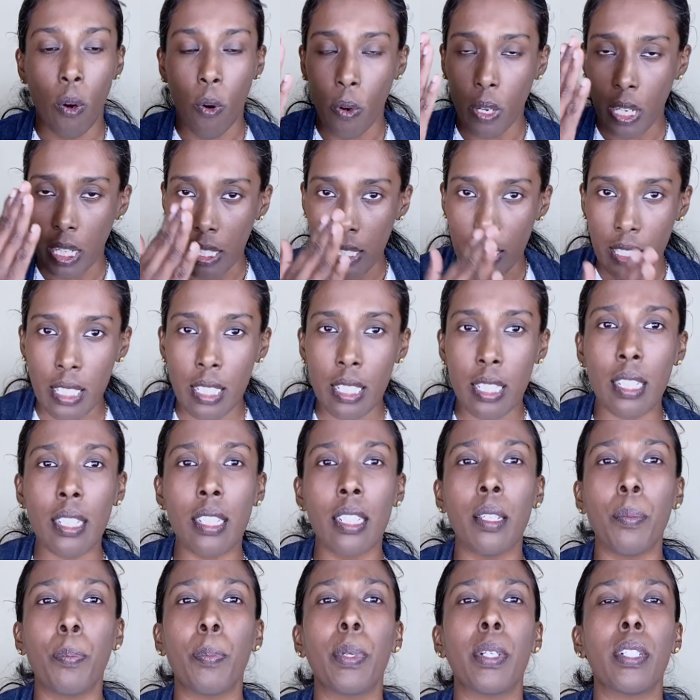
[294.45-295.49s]
okay, this
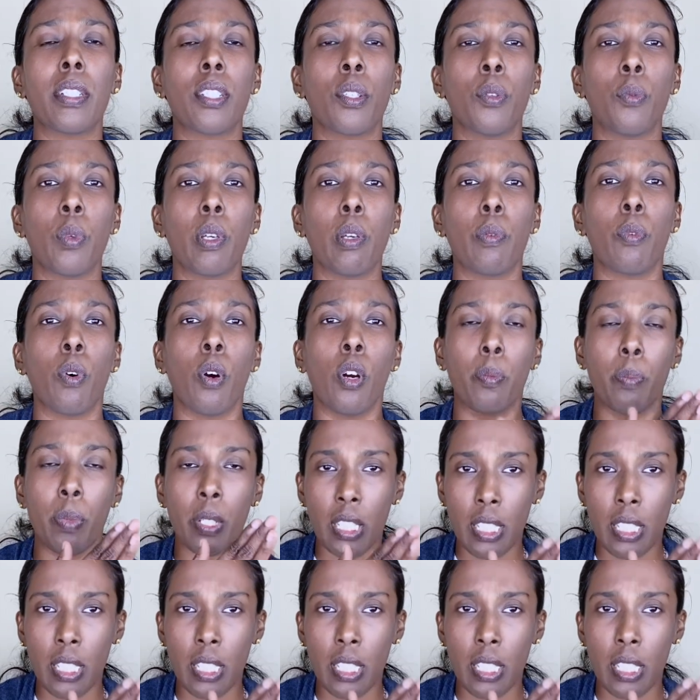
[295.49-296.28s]
is the person we want,